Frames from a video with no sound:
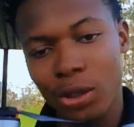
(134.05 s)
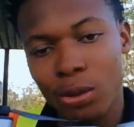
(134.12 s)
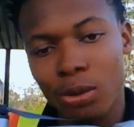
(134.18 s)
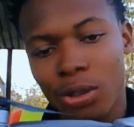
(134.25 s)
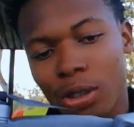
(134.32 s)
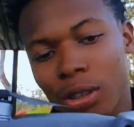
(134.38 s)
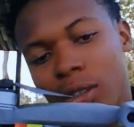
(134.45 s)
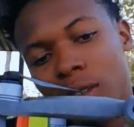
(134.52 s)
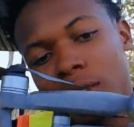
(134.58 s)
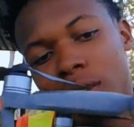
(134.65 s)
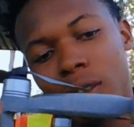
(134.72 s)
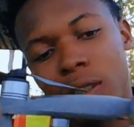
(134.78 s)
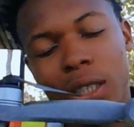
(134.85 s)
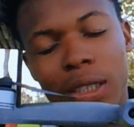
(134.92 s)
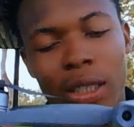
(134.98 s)
So just
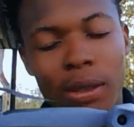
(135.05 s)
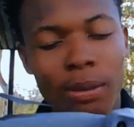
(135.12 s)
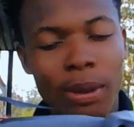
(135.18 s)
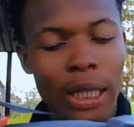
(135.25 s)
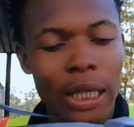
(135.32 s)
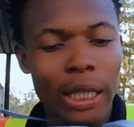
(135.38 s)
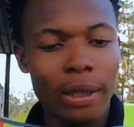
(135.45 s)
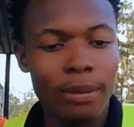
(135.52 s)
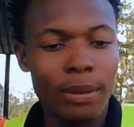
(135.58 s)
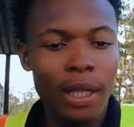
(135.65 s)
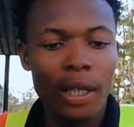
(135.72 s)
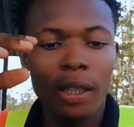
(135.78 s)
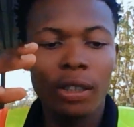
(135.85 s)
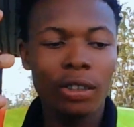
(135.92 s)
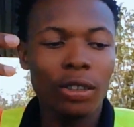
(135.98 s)
take out the gimbal clamp,
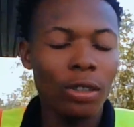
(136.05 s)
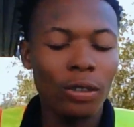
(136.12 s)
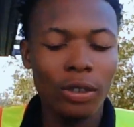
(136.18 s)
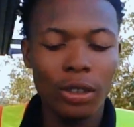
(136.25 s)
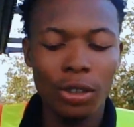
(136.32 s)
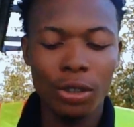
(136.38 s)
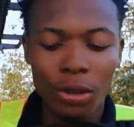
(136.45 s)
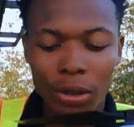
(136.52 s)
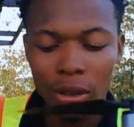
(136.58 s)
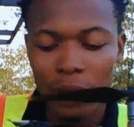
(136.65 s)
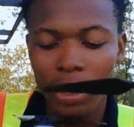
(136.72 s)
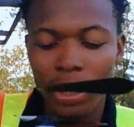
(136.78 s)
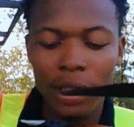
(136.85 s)
turn on the drone.